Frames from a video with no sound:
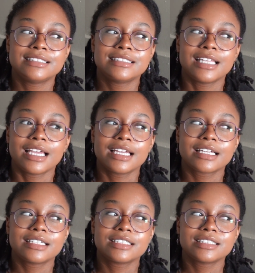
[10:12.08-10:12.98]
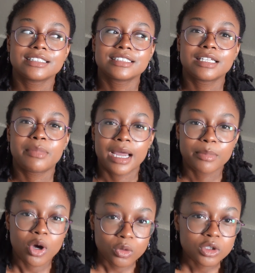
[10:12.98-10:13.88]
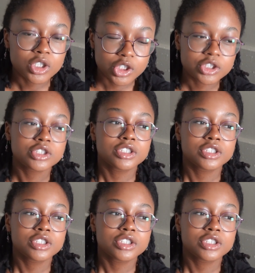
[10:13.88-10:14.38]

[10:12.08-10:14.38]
Like the bipolar,